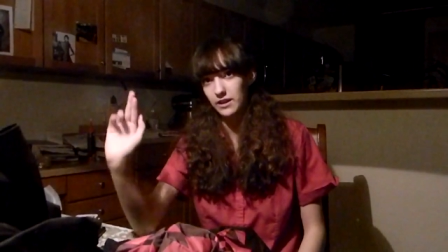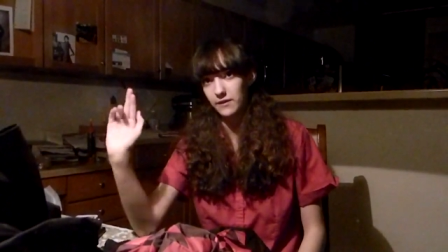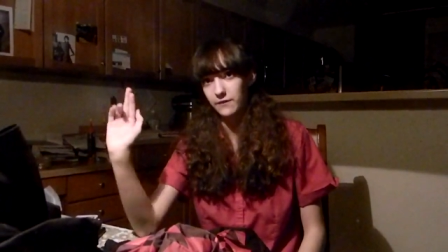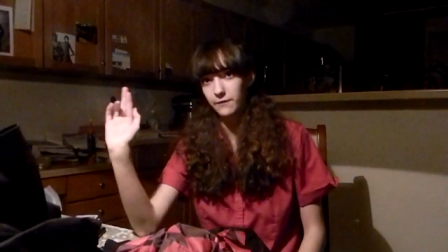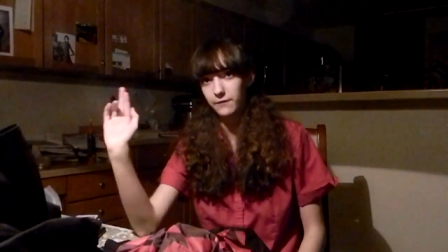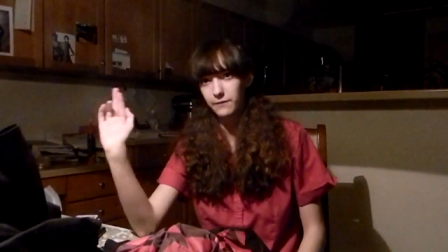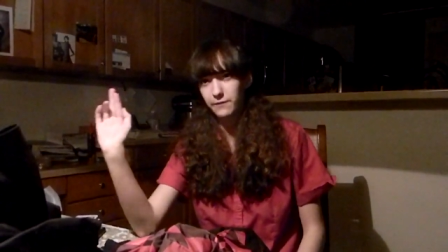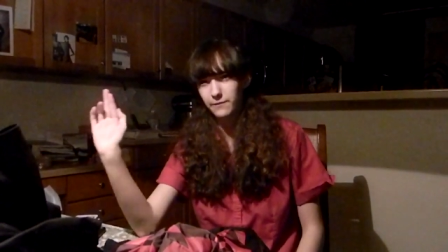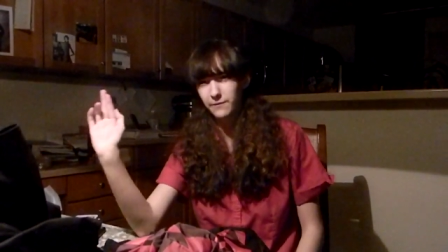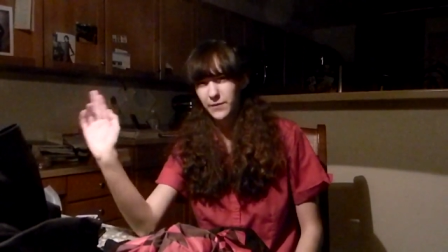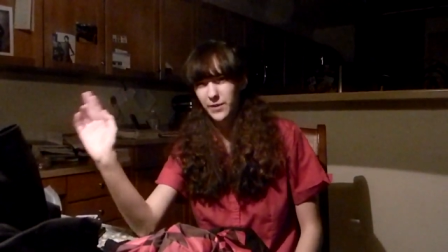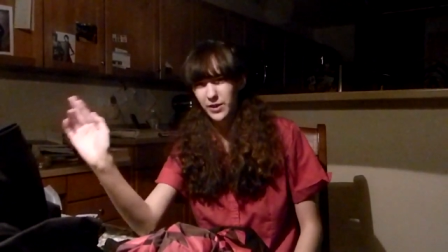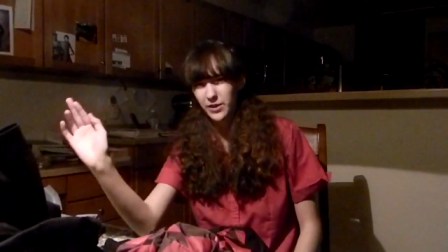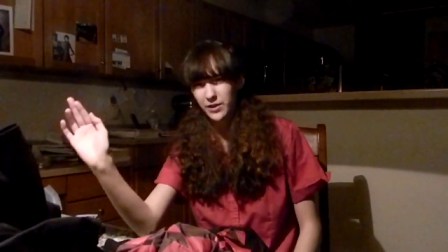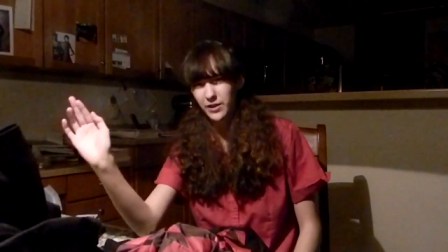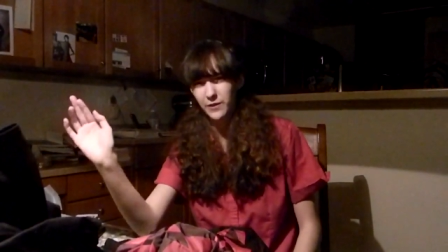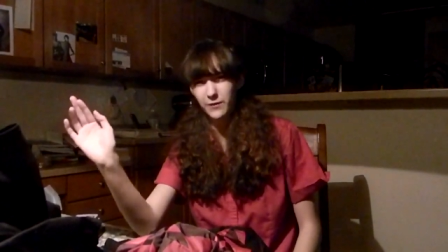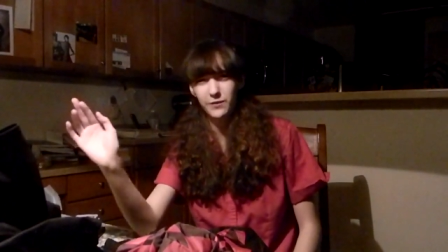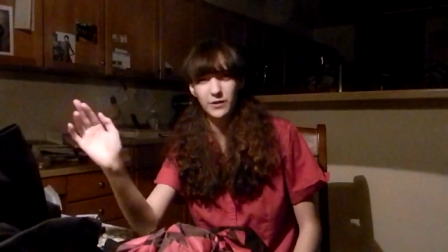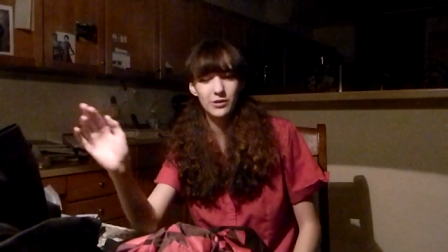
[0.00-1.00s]
the
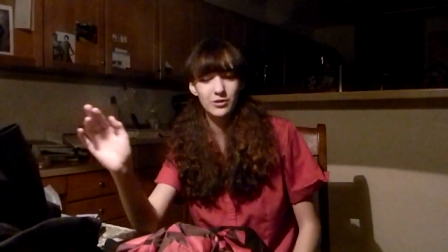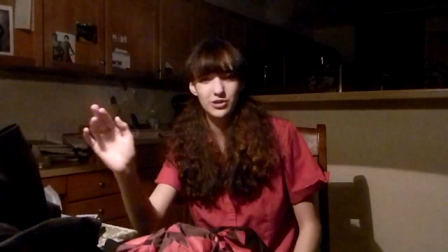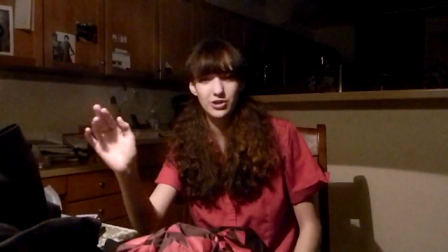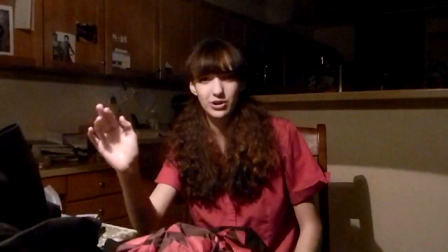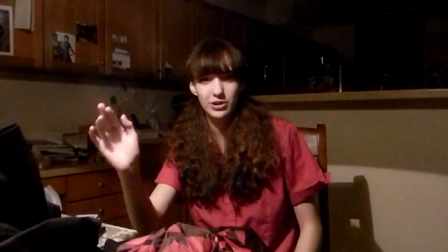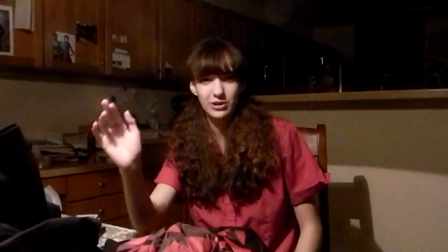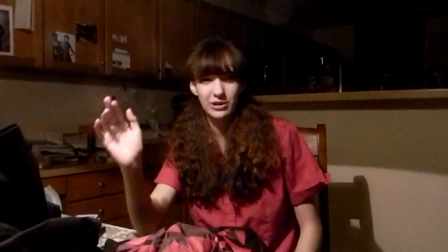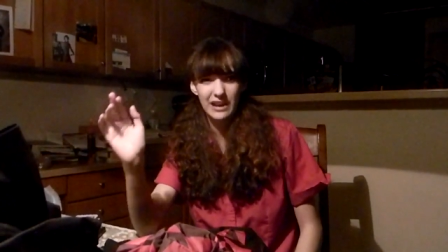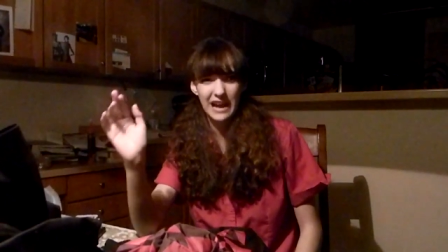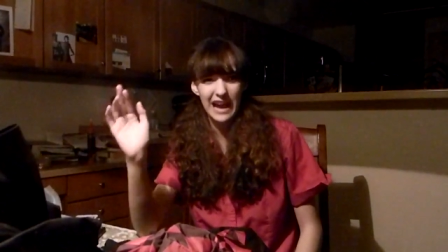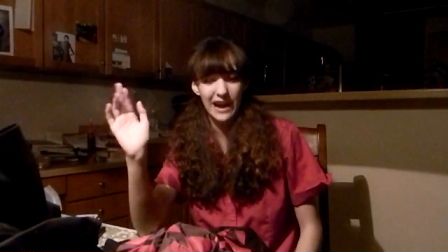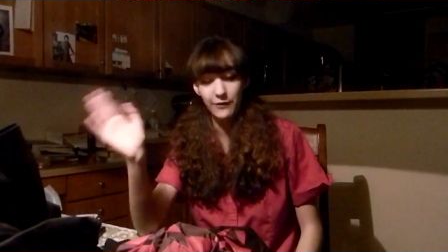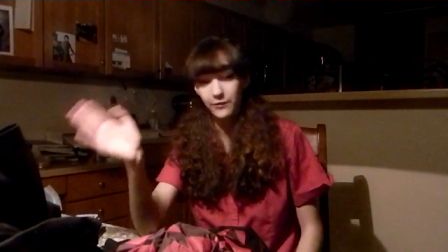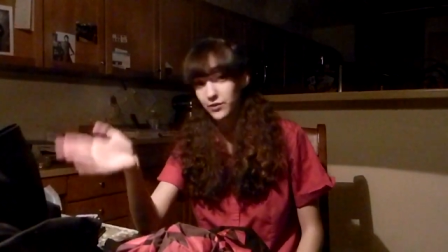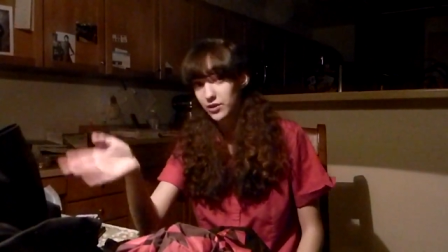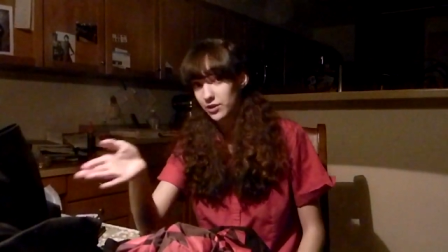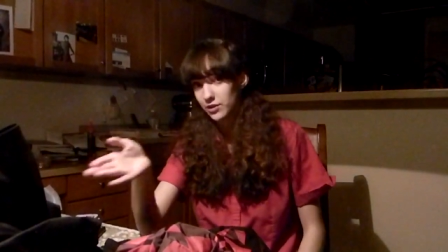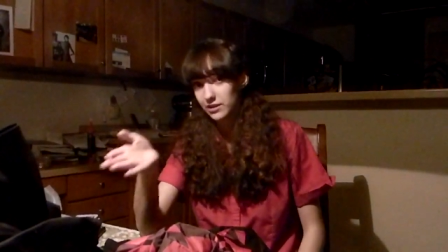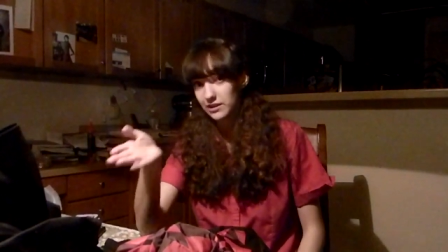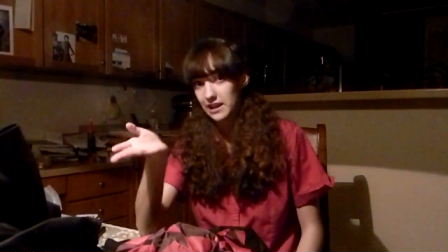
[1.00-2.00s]
further future
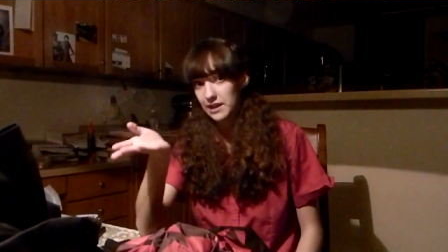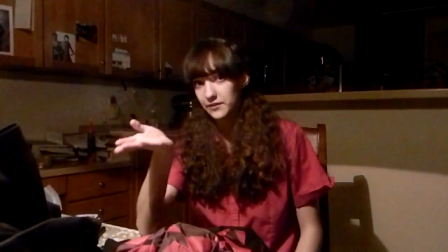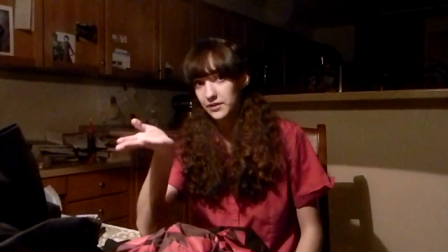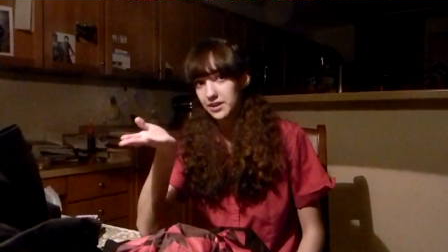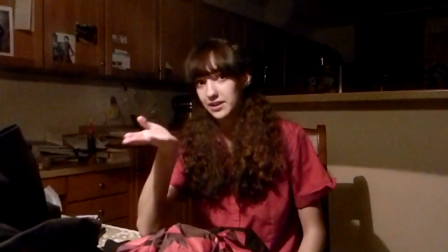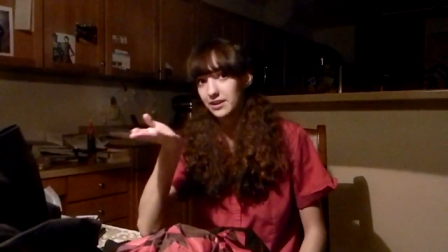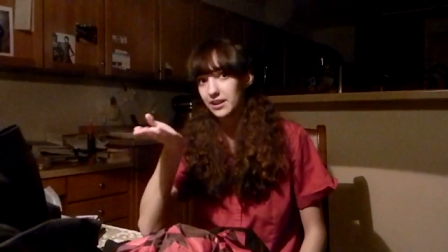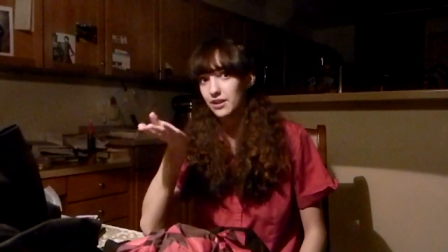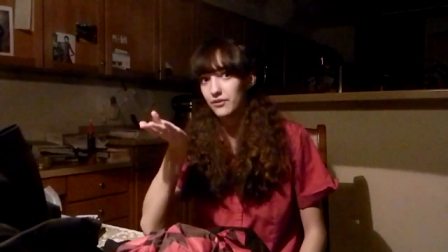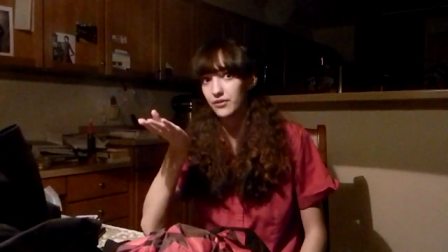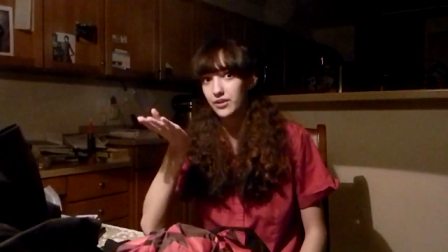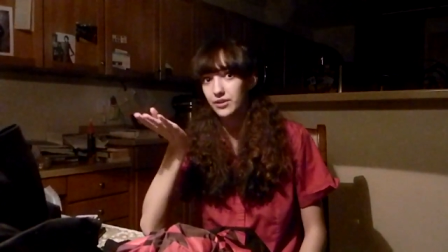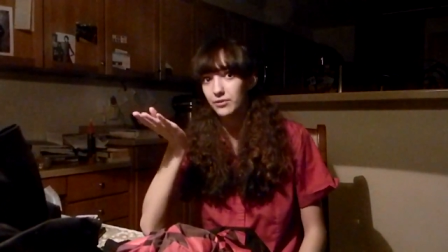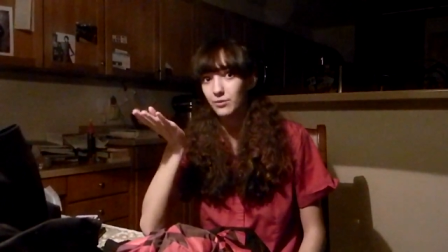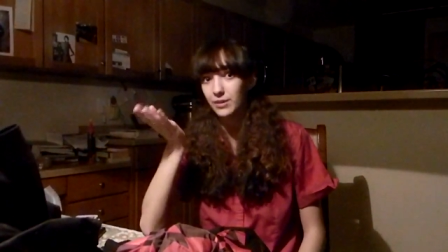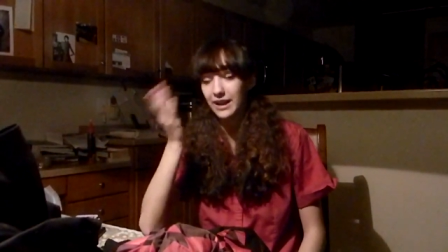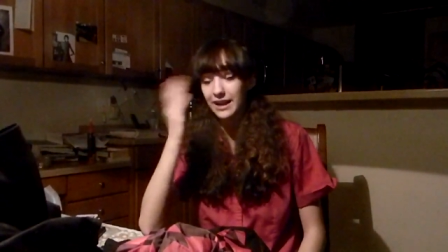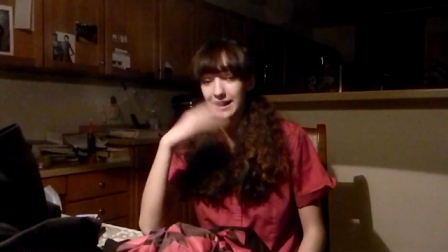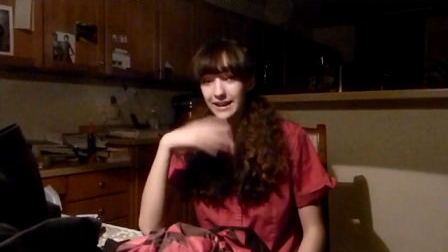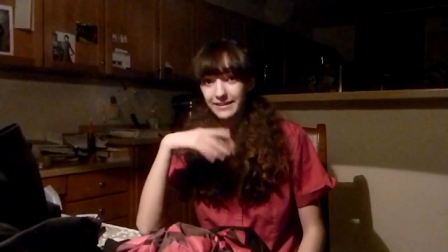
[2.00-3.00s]
after 1111
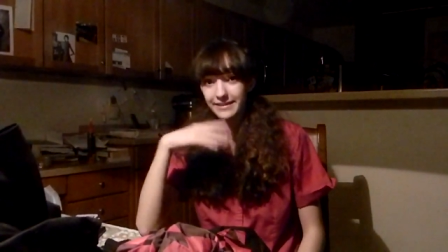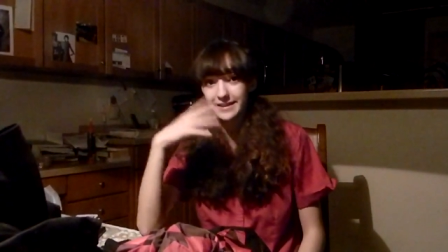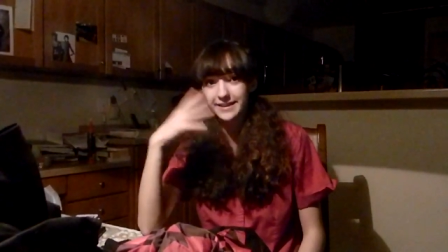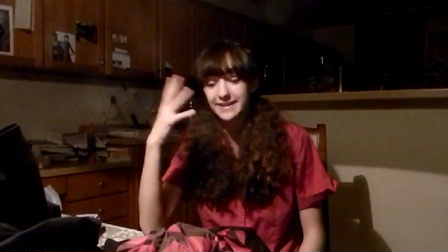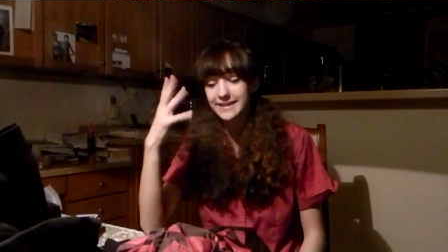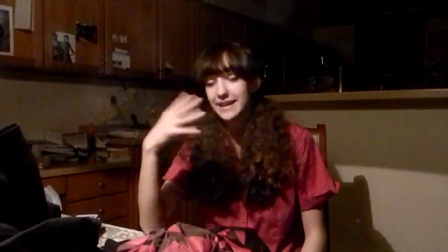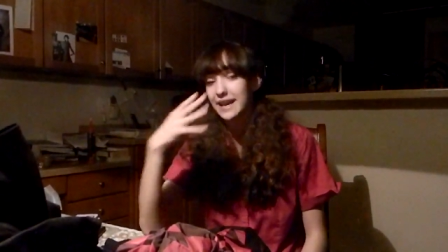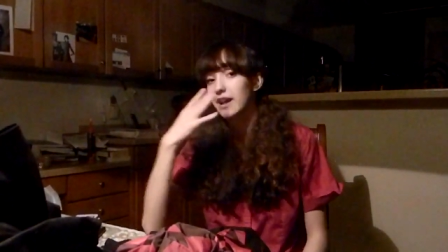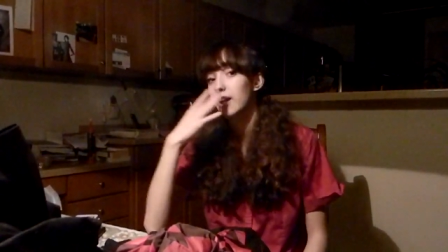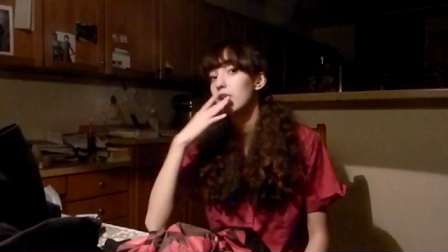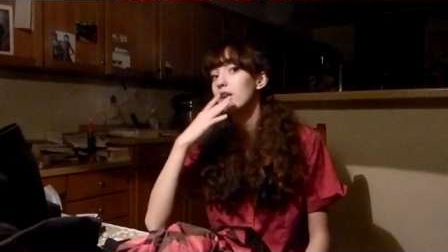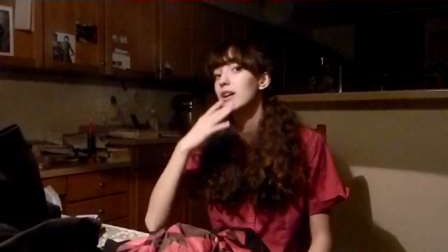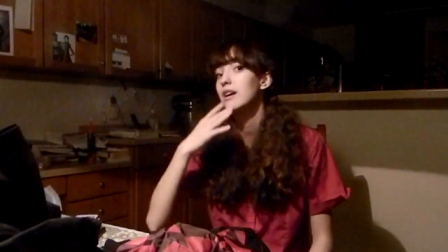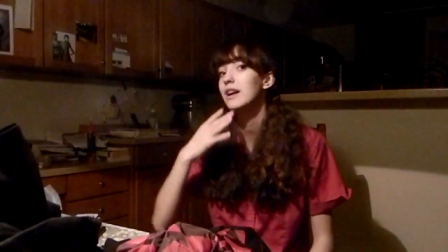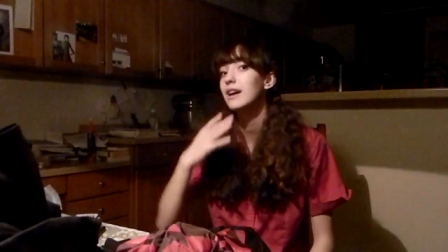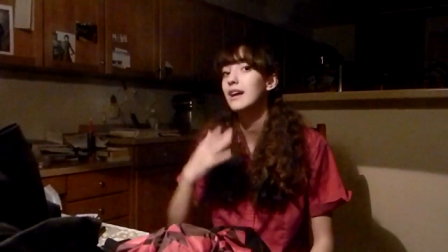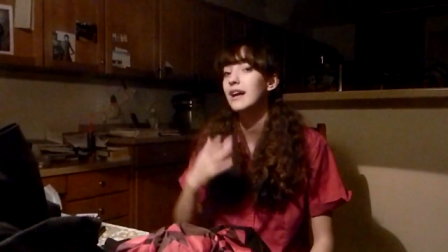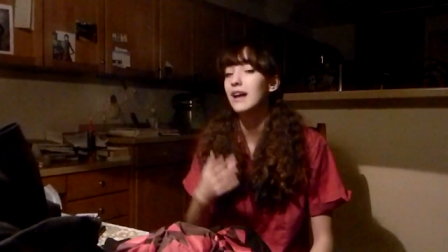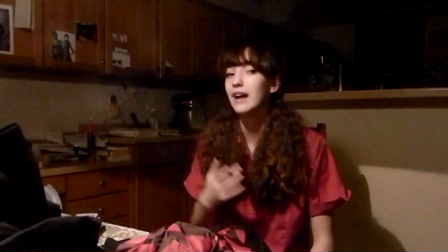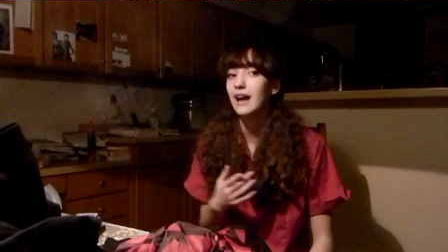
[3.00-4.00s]
when I get the sale.
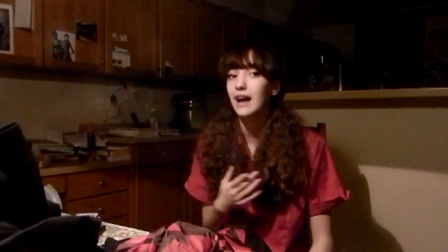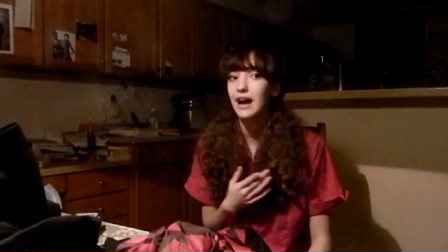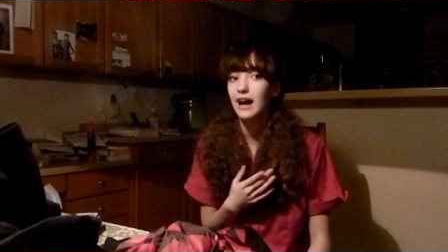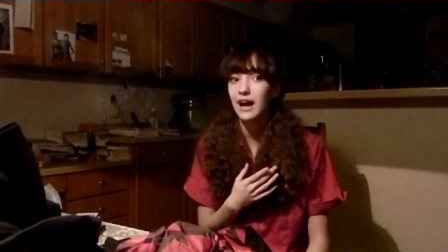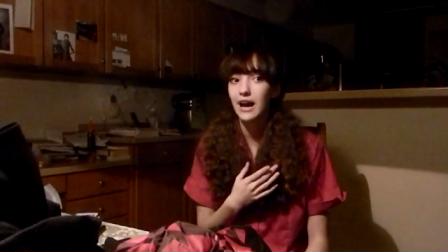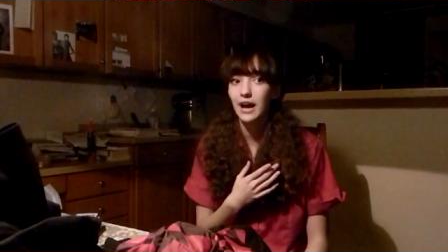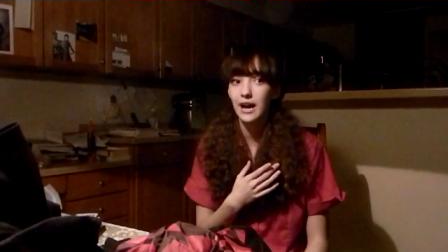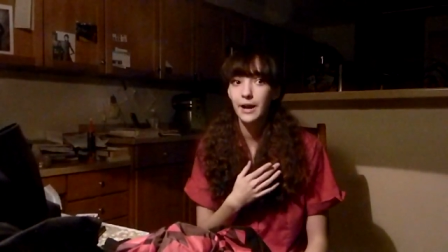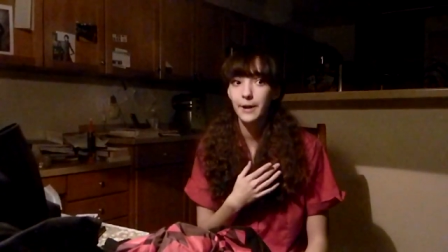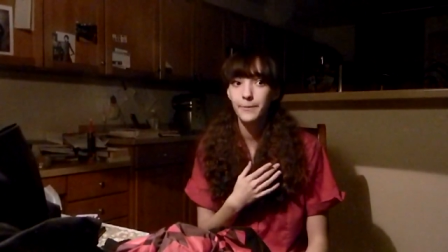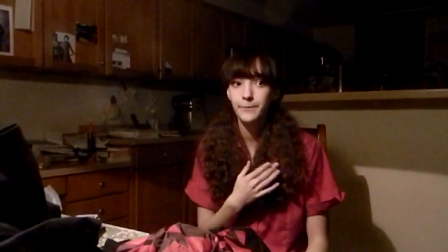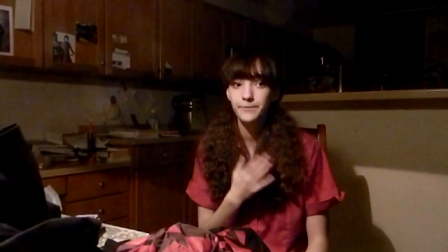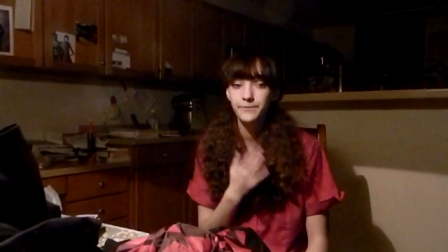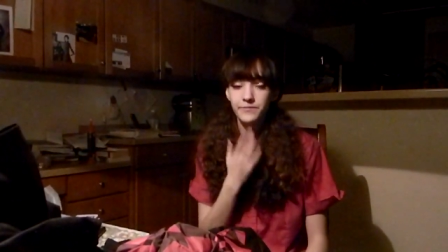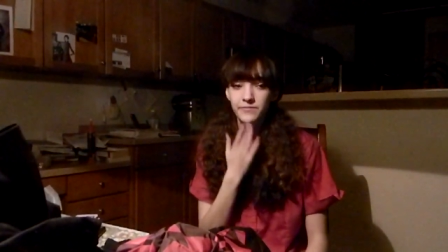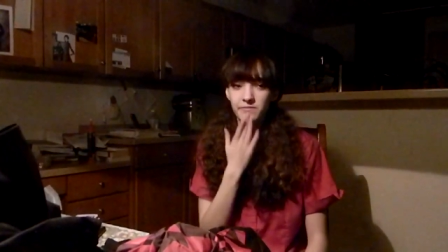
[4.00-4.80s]
Um,